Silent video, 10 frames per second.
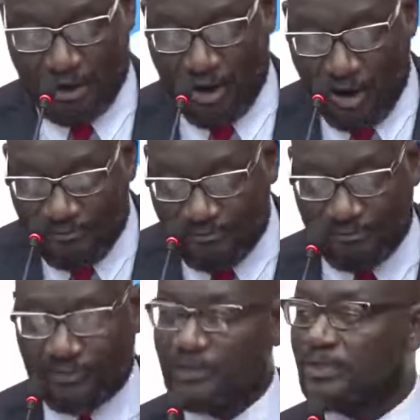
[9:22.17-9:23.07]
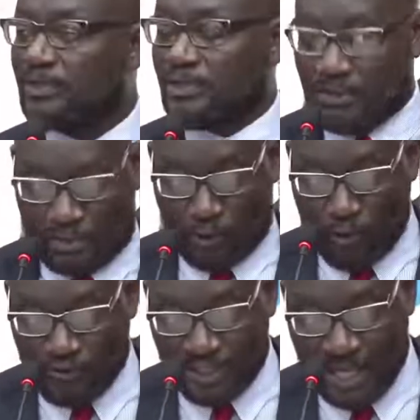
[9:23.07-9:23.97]
of
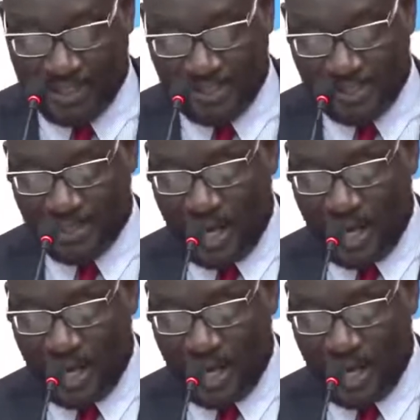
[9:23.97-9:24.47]
COVID-19.